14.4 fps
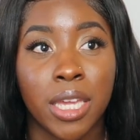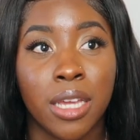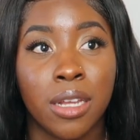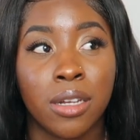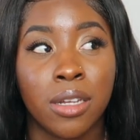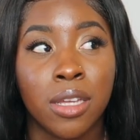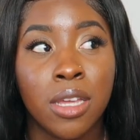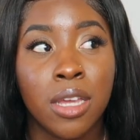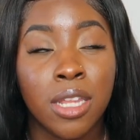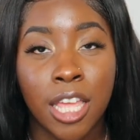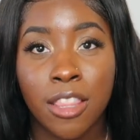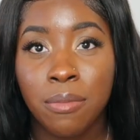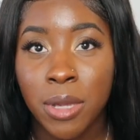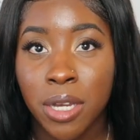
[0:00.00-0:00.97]
and
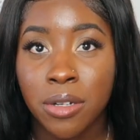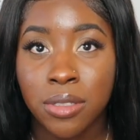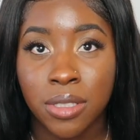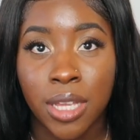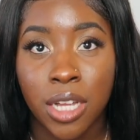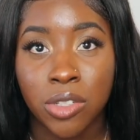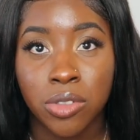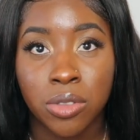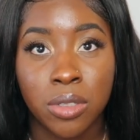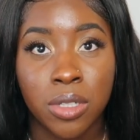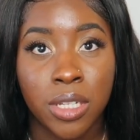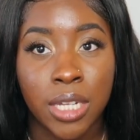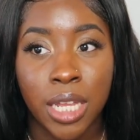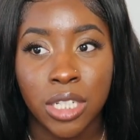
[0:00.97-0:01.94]
now that my hair is
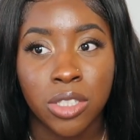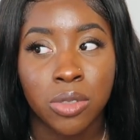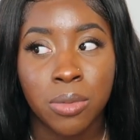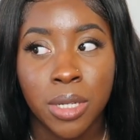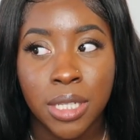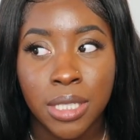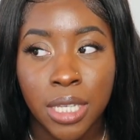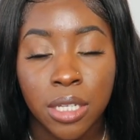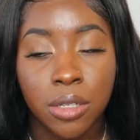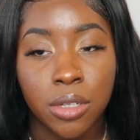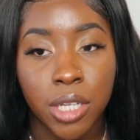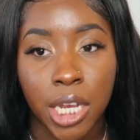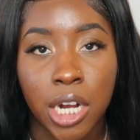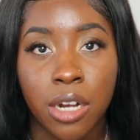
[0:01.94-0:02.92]
natural and I just want to take
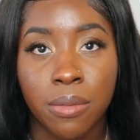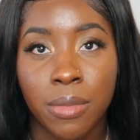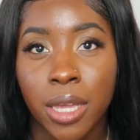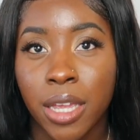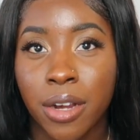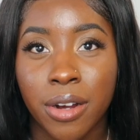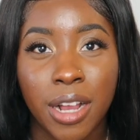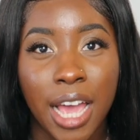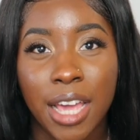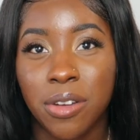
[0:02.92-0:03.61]
good care of my hair,